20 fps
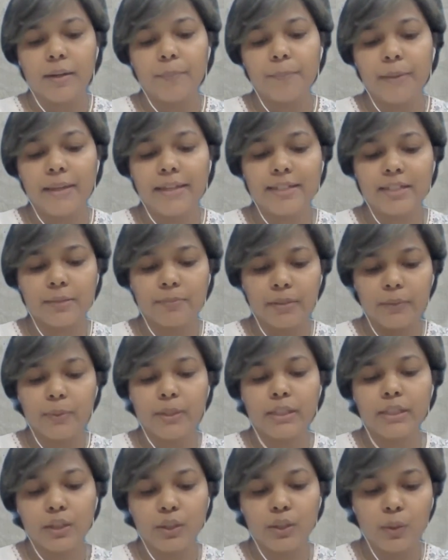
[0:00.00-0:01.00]
Peace be
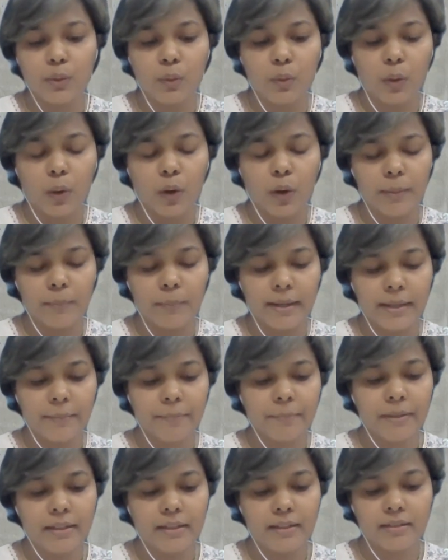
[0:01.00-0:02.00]
with you, all my
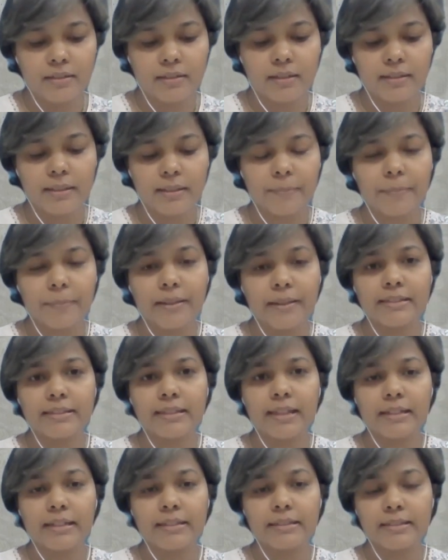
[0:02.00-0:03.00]
peace, the peace
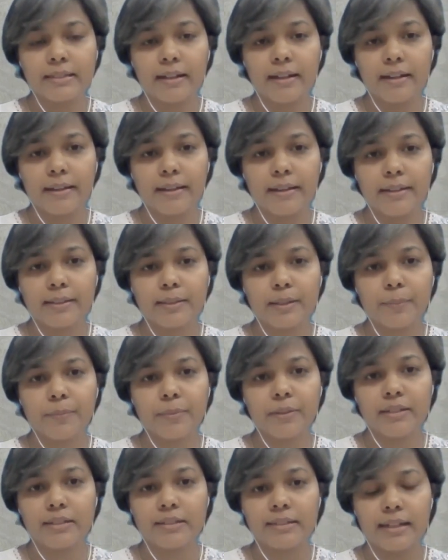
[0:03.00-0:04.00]
that is I, the
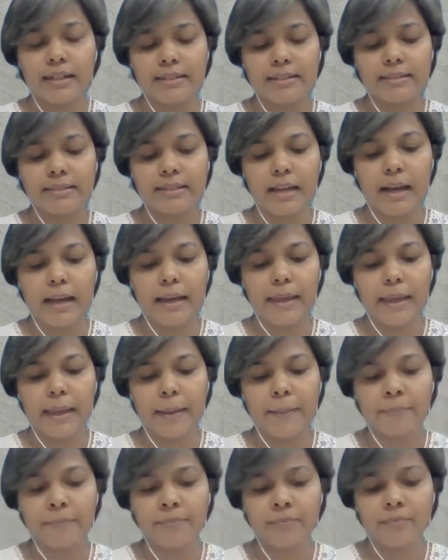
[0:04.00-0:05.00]
peace that is I
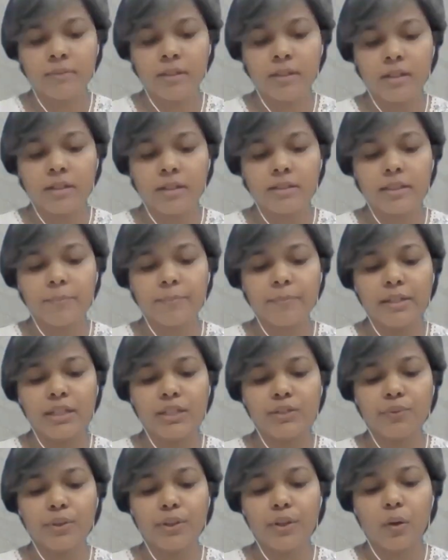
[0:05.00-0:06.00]
am, the
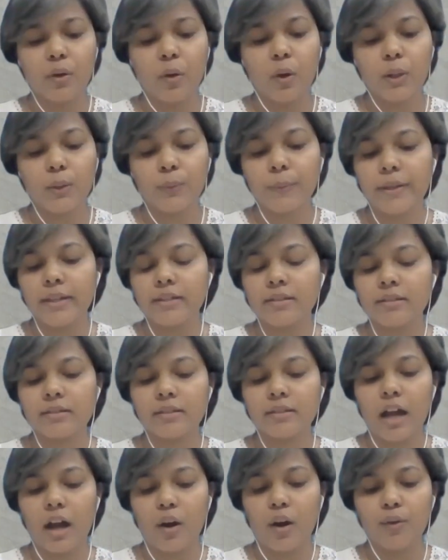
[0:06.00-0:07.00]
peace for always,
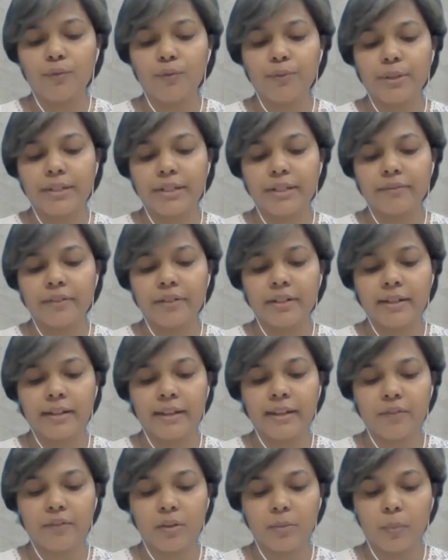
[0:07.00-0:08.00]
now, forever and
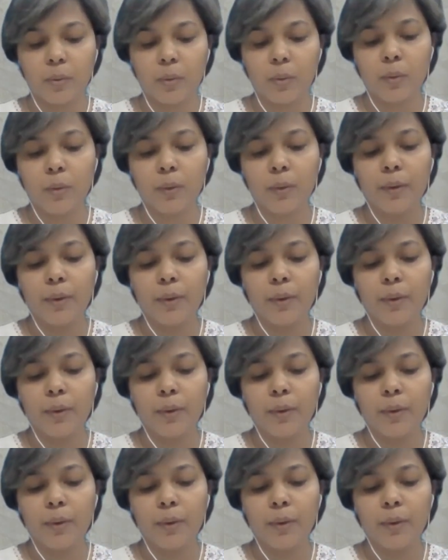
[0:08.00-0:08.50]
evermore.